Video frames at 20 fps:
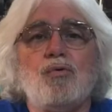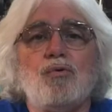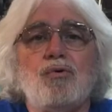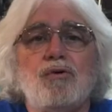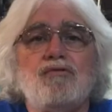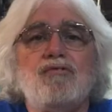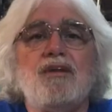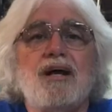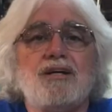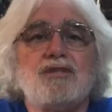more
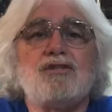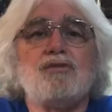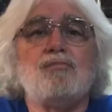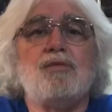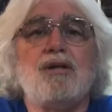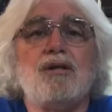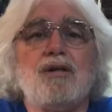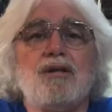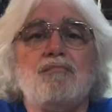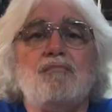
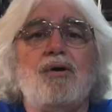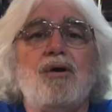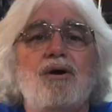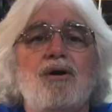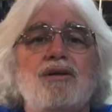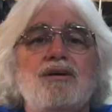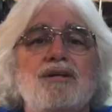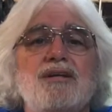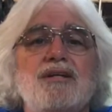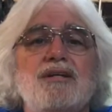flexible than
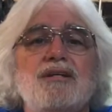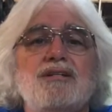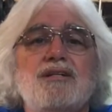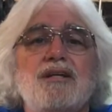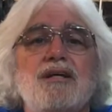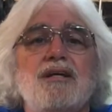Martin is.